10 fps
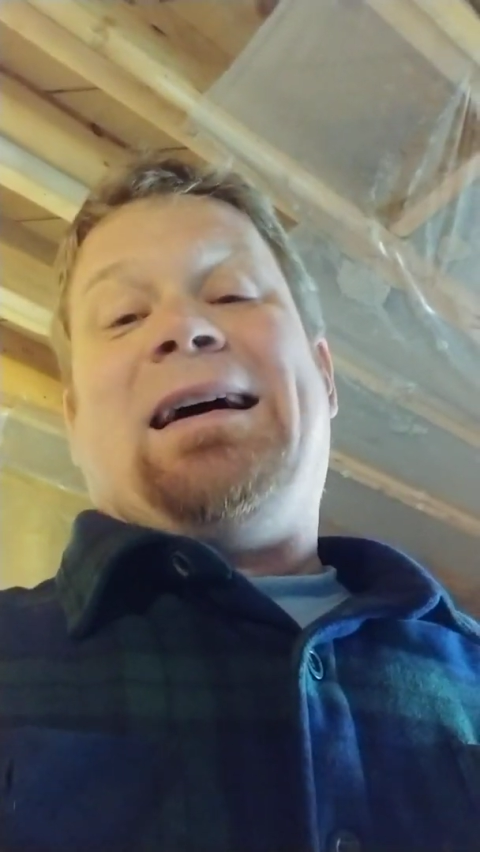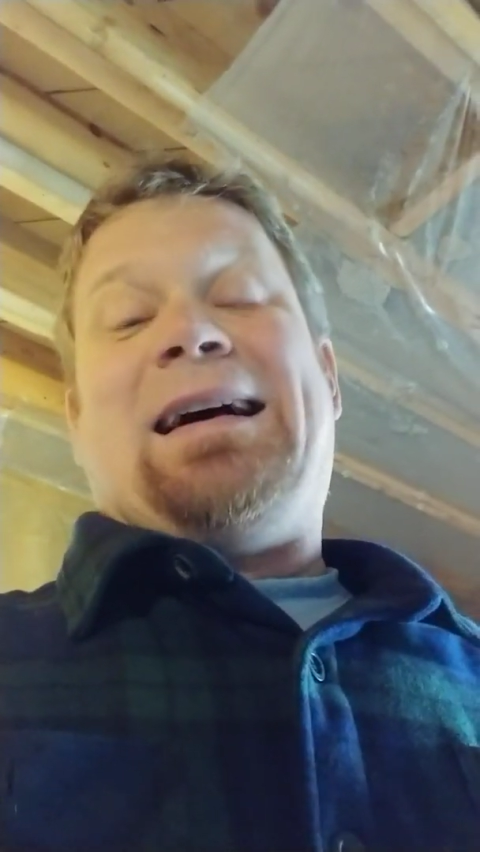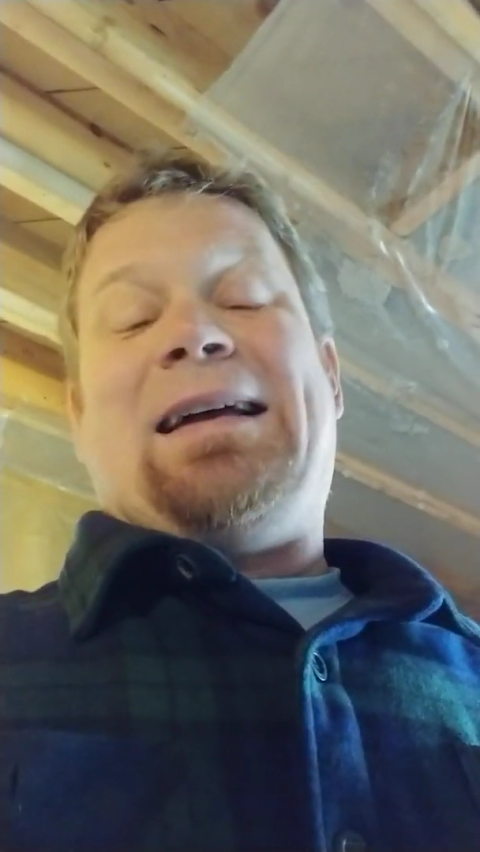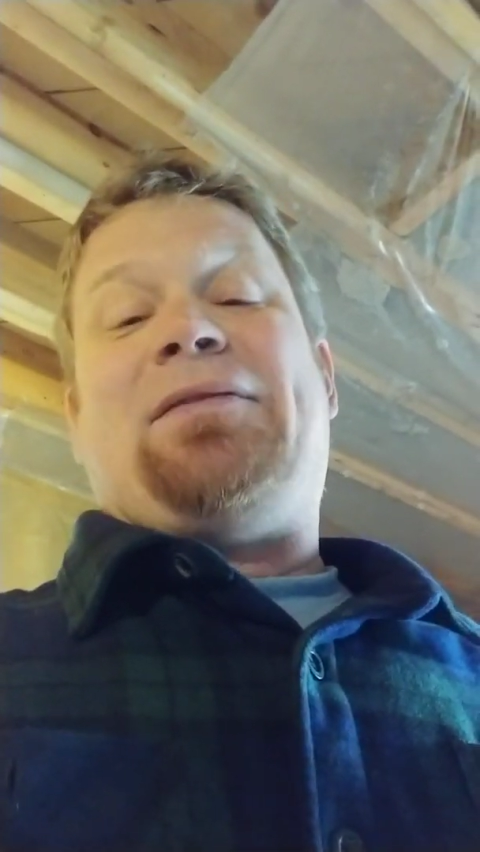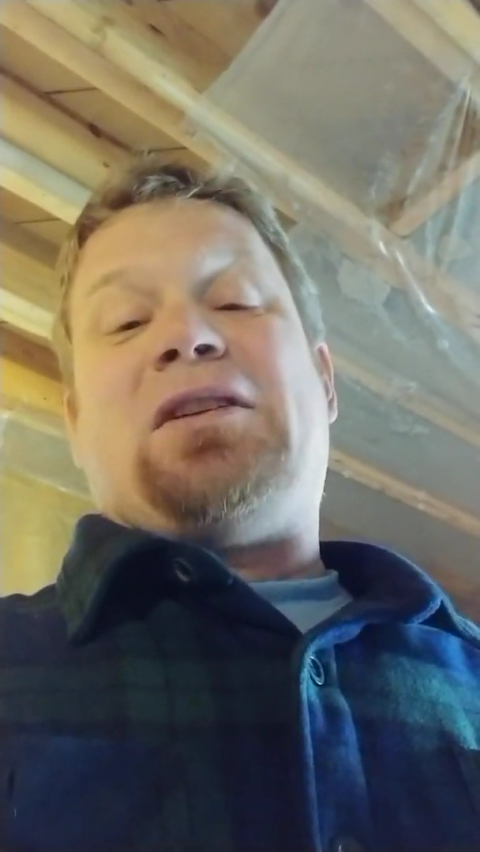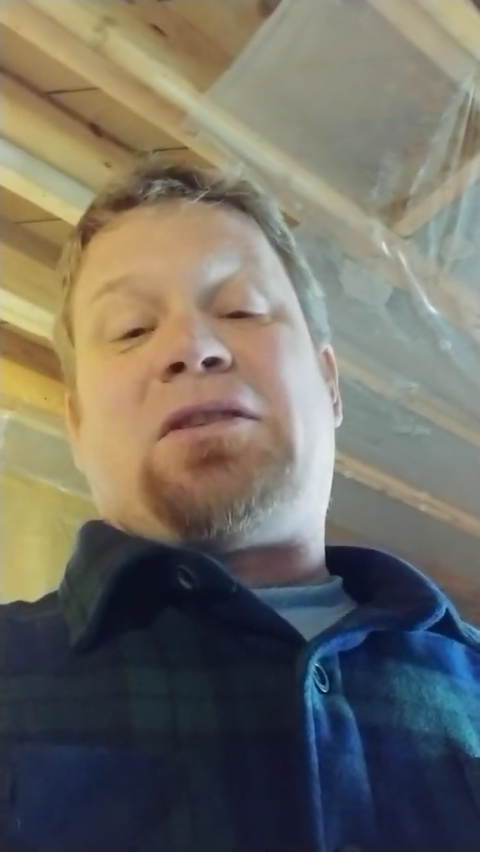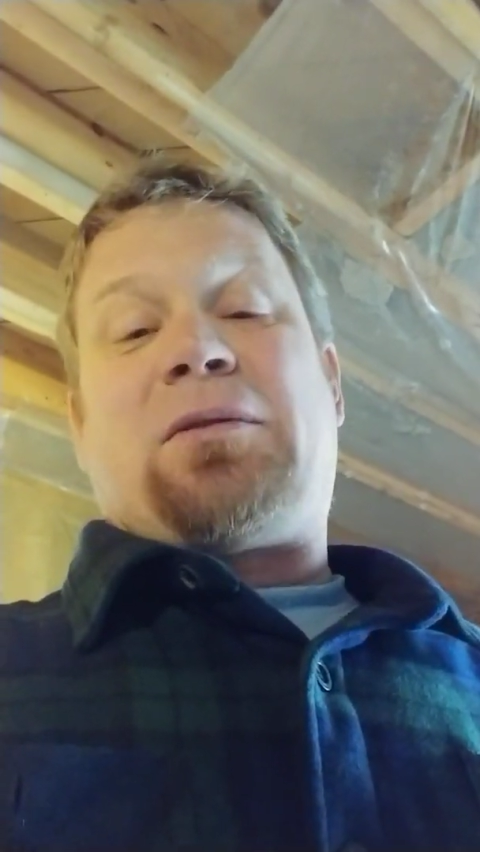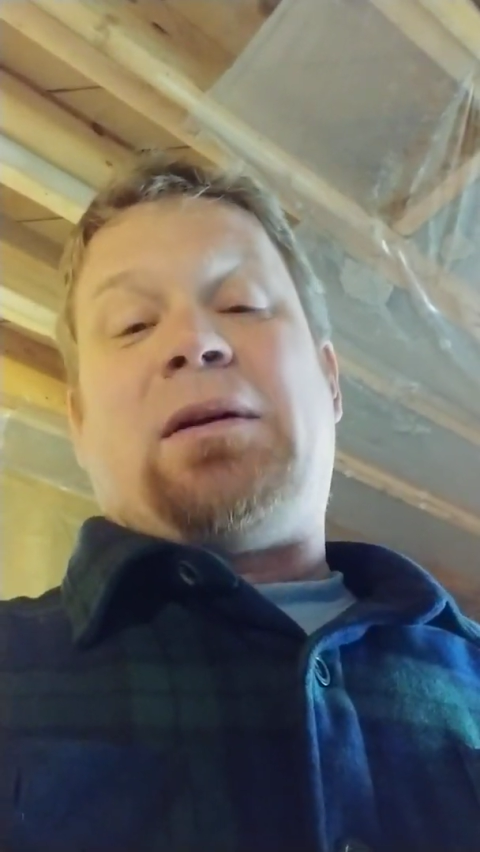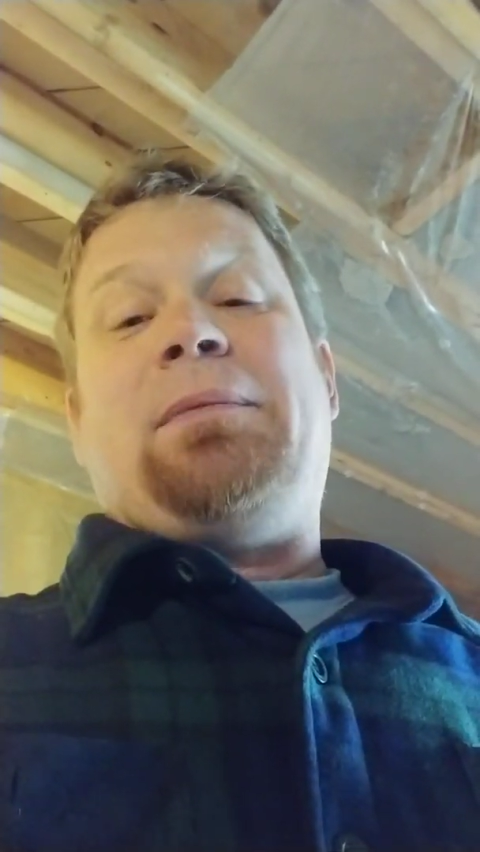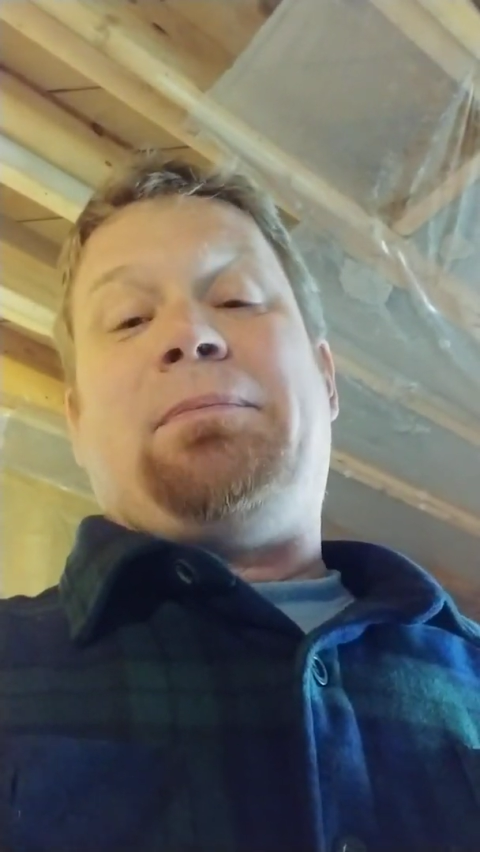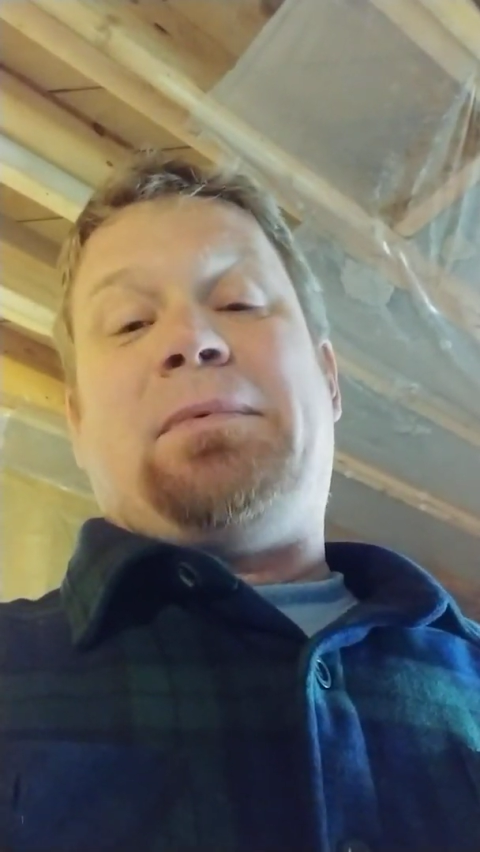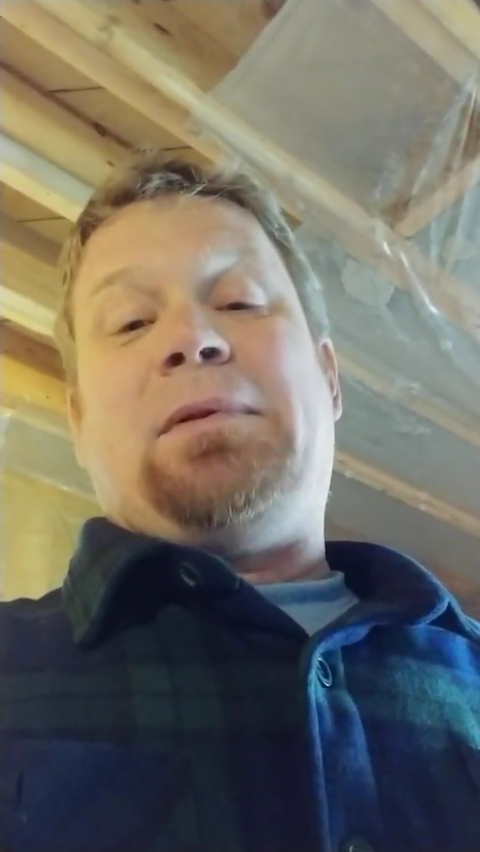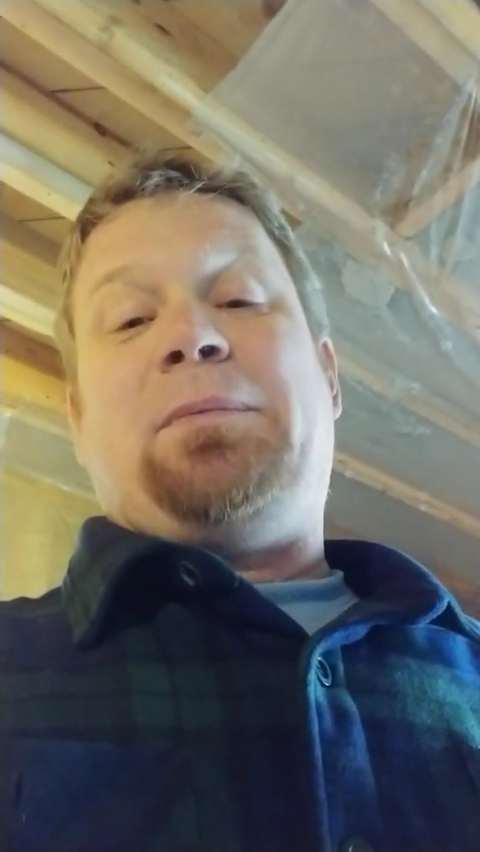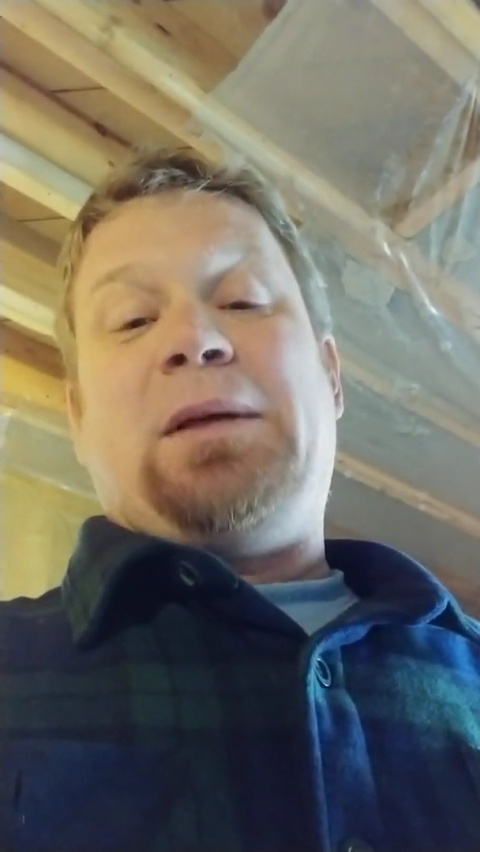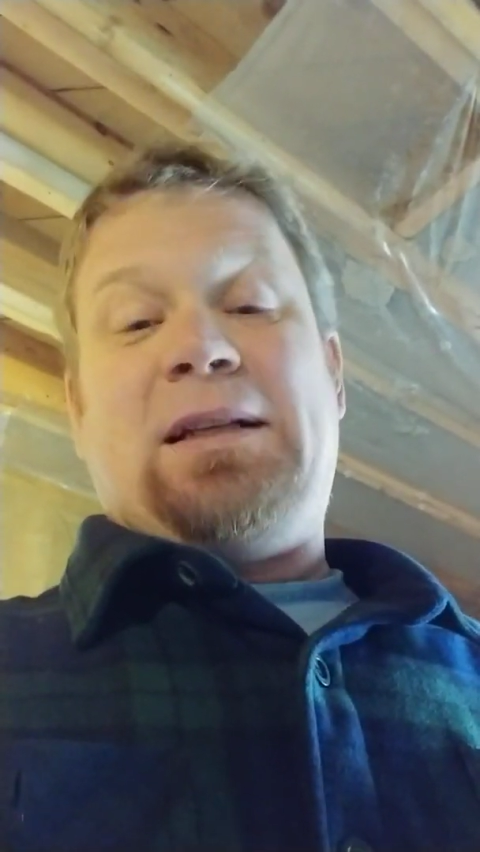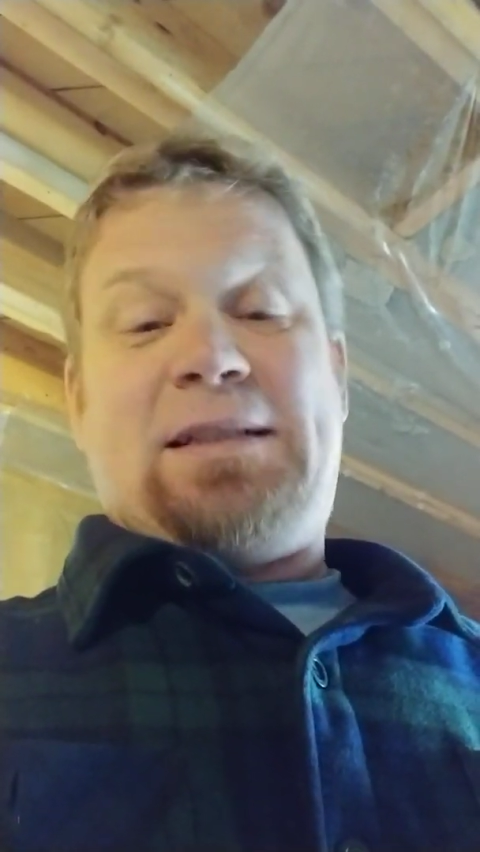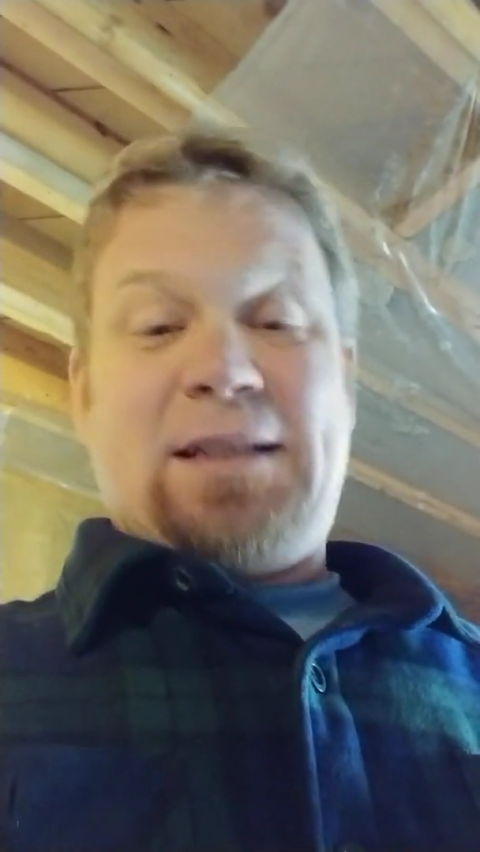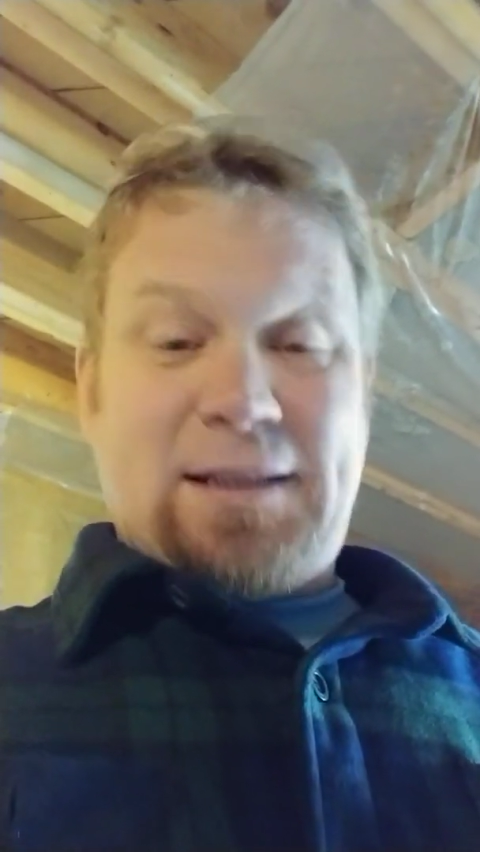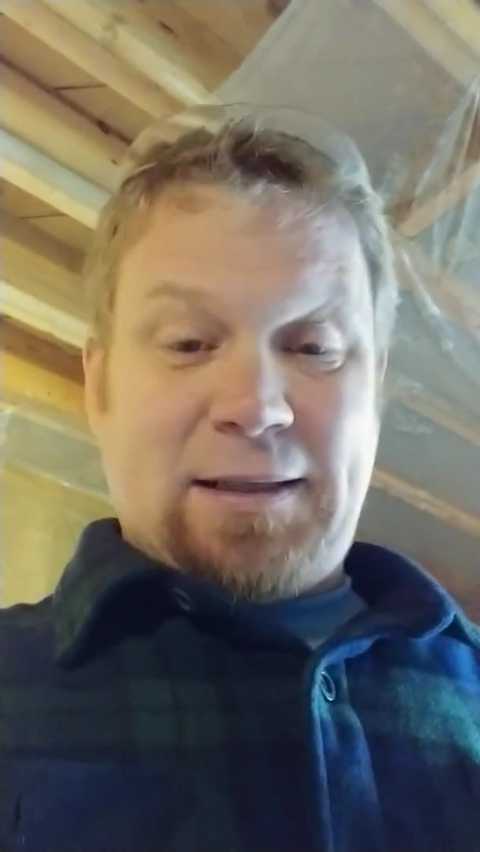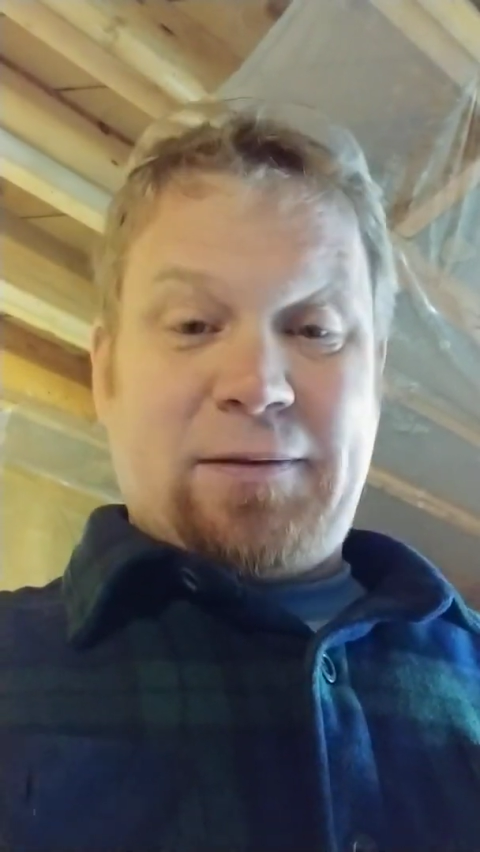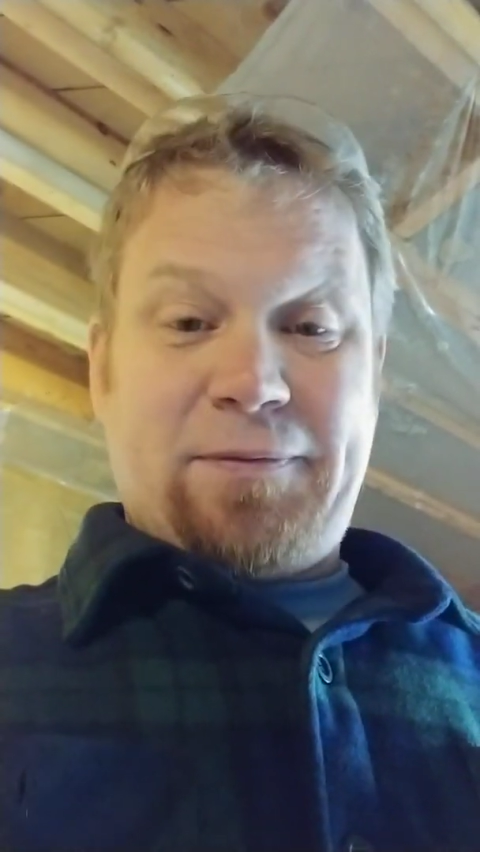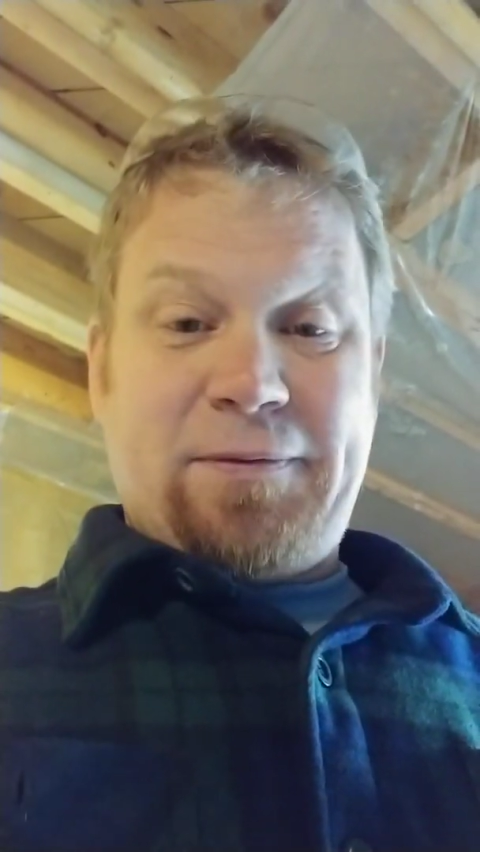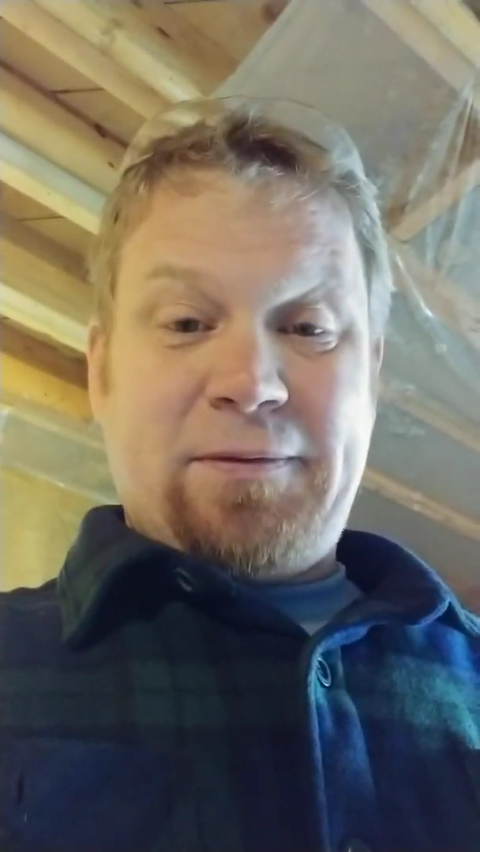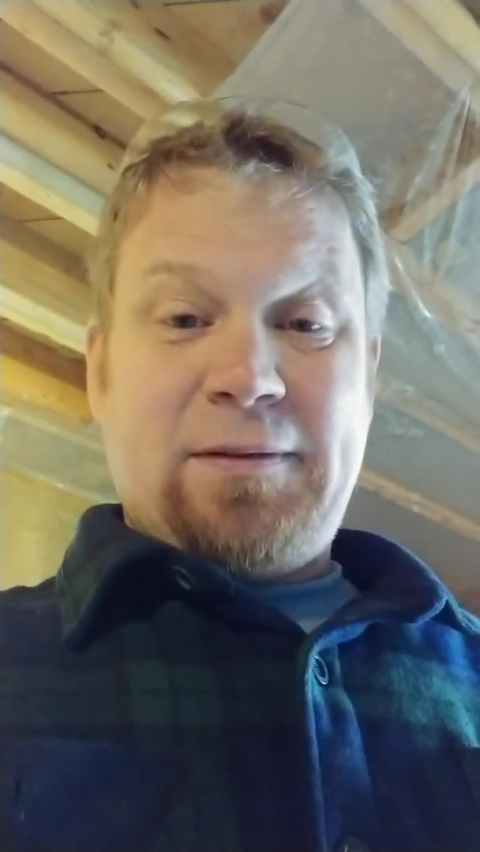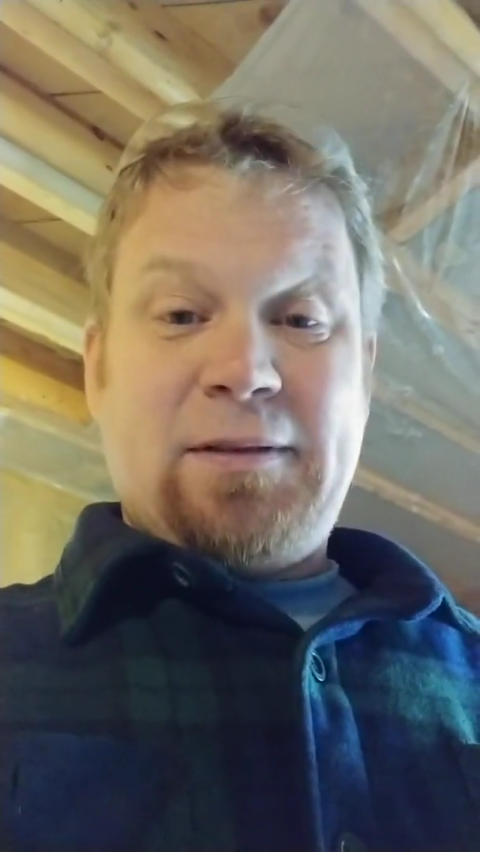I have to scrape the peel and stick off